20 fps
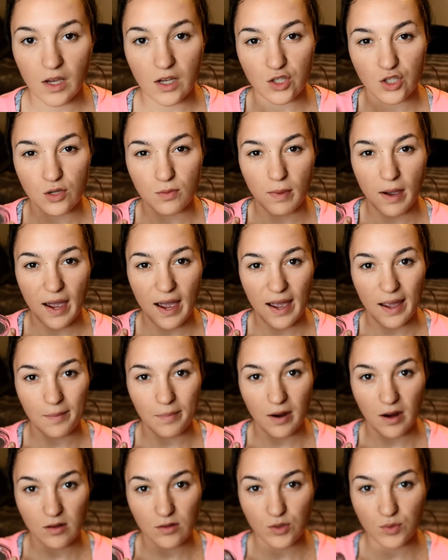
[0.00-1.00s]
do my
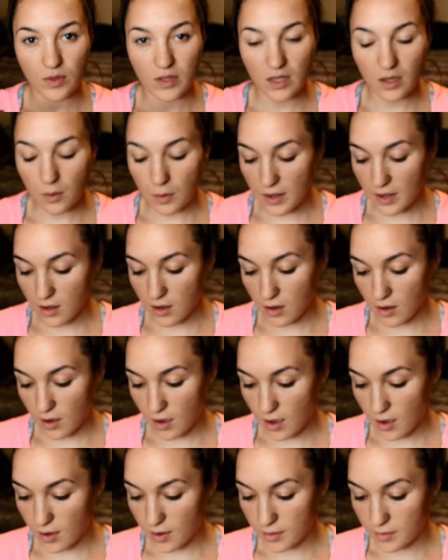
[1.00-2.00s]
eyebrows really quick,
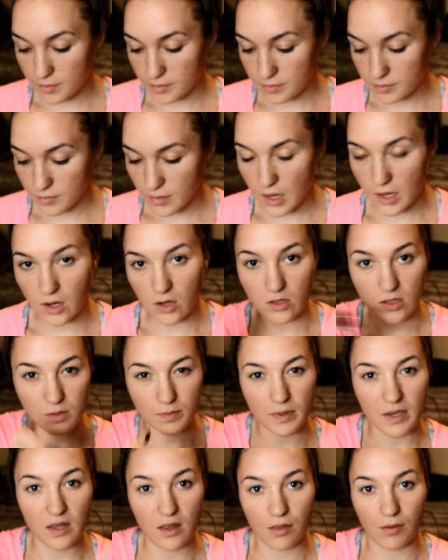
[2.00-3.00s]
and I'll
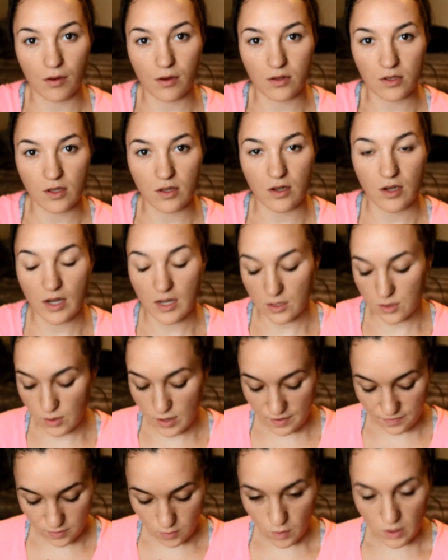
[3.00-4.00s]
speed through it so you guys don't
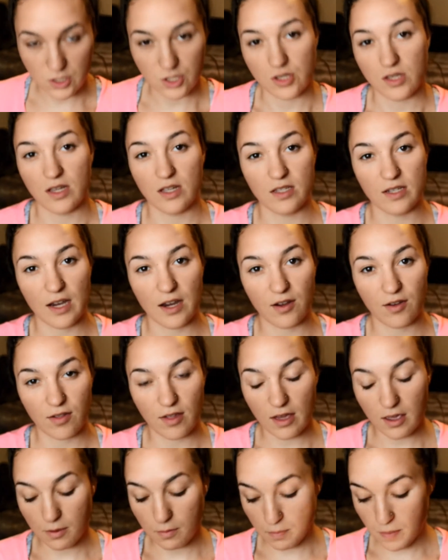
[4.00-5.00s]
have to watch the entire
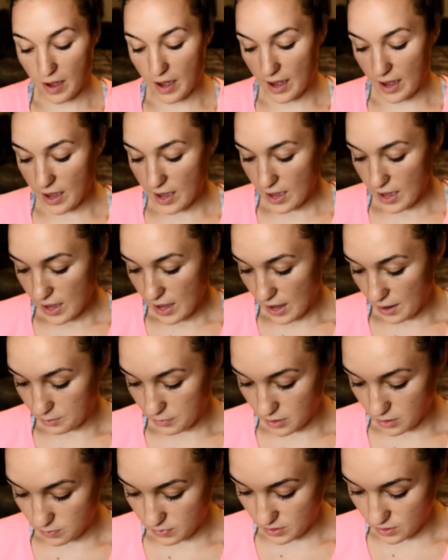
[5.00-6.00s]
thing, but I'm
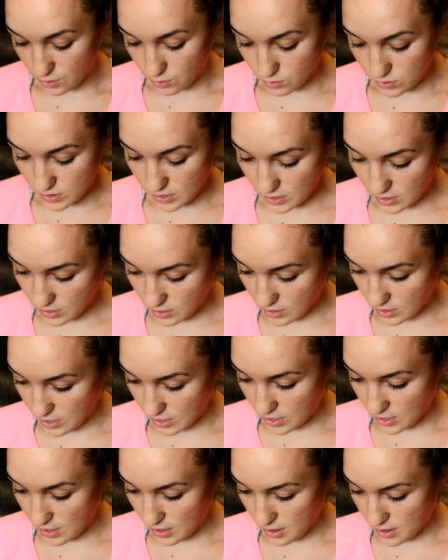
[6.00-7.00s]
going to be using
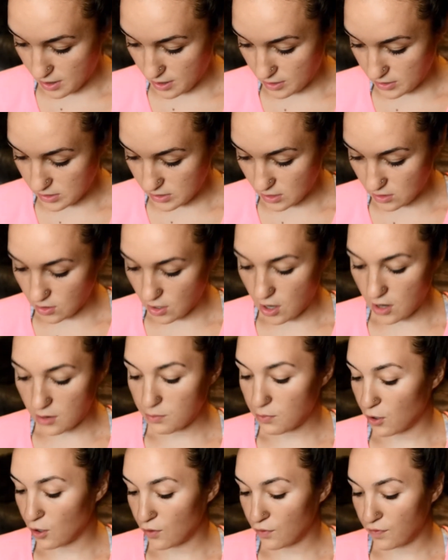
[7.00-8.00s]
the Salon
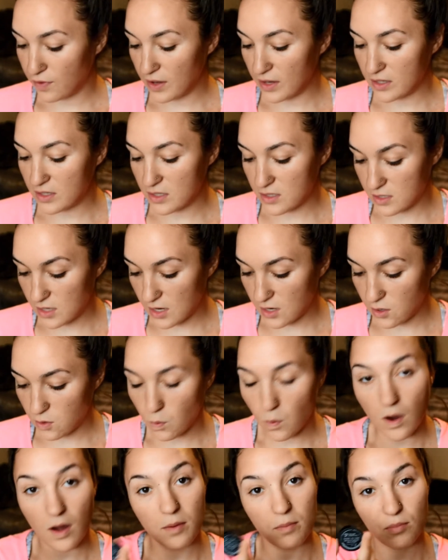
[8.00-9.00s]
Perfect
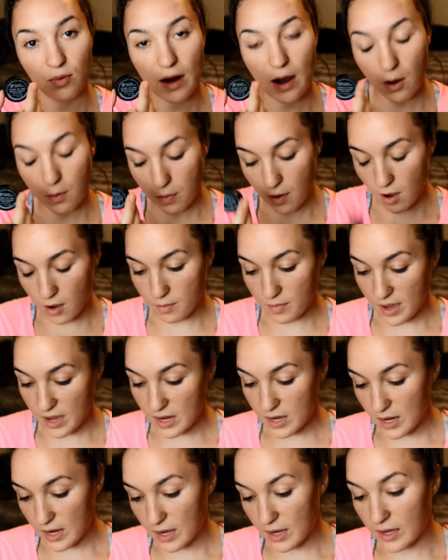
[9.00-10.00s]
Done-in-One Brow
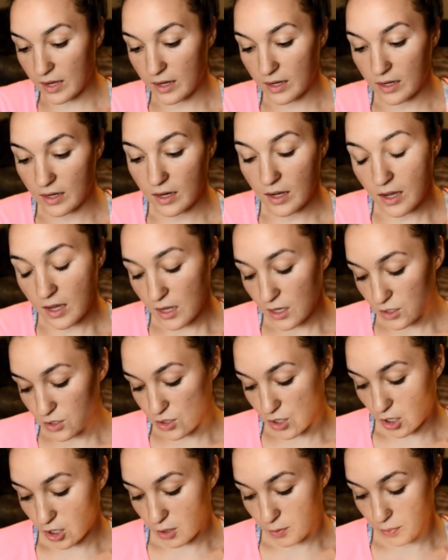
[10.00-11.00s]
Pomade in
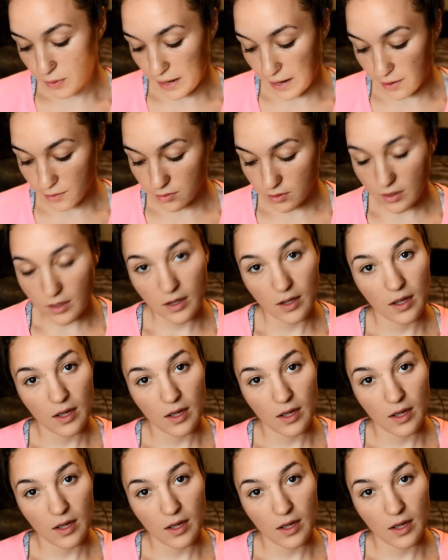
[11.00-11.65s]
dark brown,